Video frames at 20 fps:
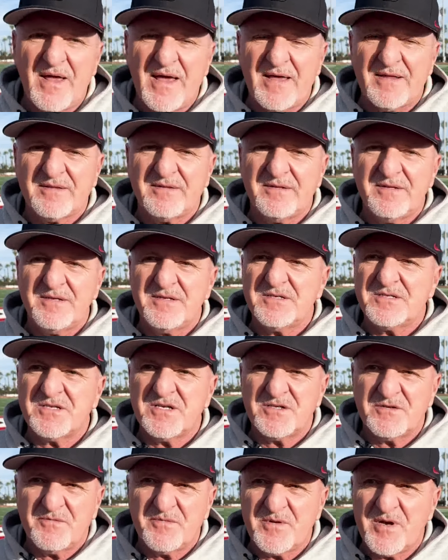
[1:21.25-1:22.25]
athlete. He's
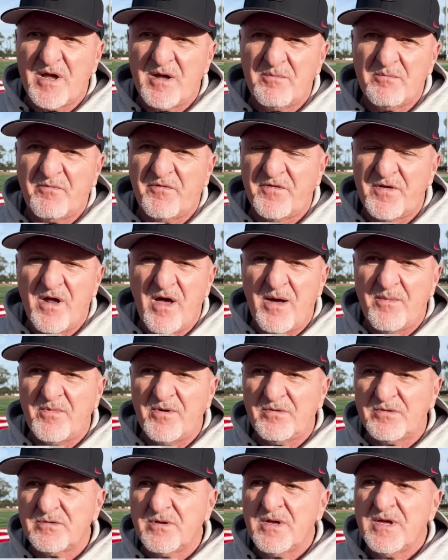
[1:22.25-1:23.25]
such a phenom
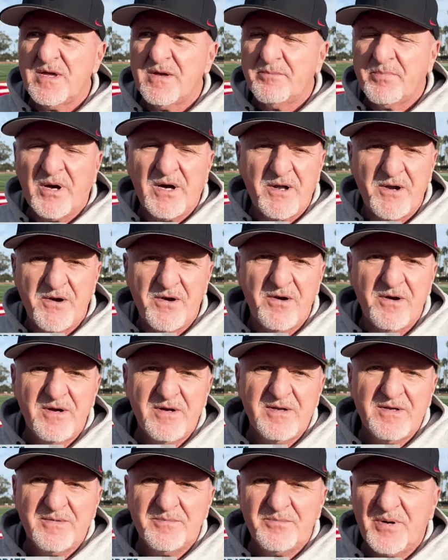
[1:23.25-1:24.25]
phenomenal punter,
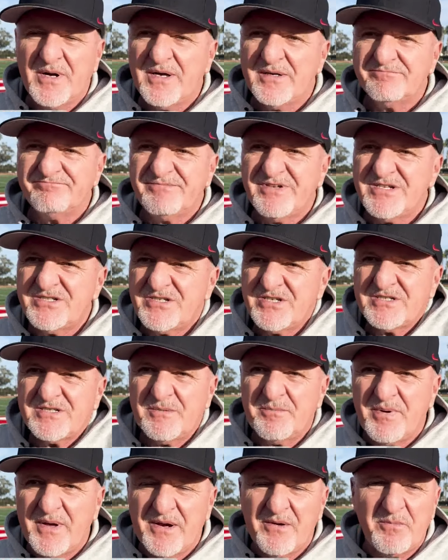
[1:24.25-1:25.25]
but he's just a
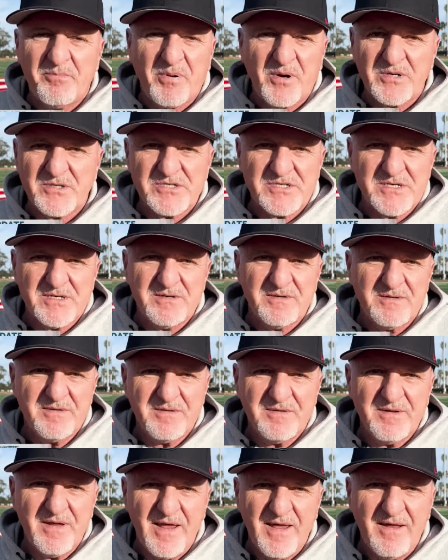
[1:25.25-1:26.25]
better person.
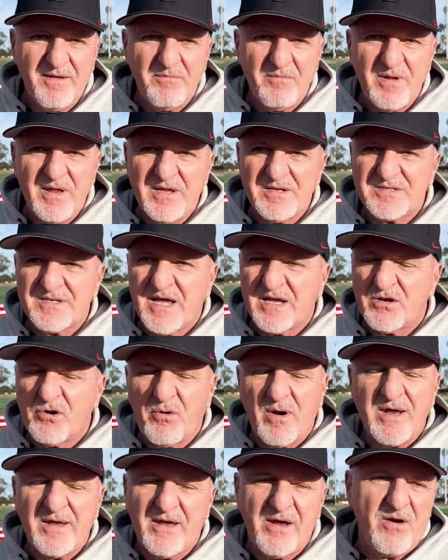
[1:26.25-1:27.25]
And he's got
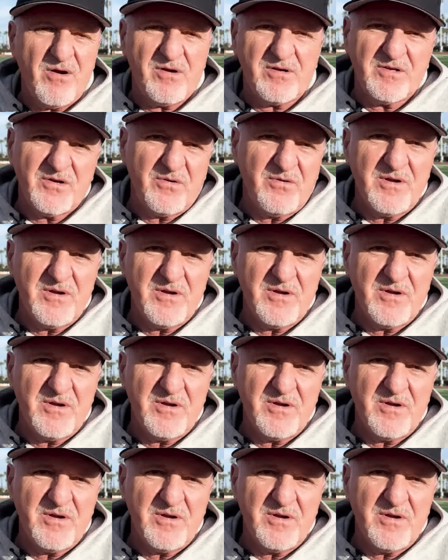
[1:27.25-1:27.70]
great character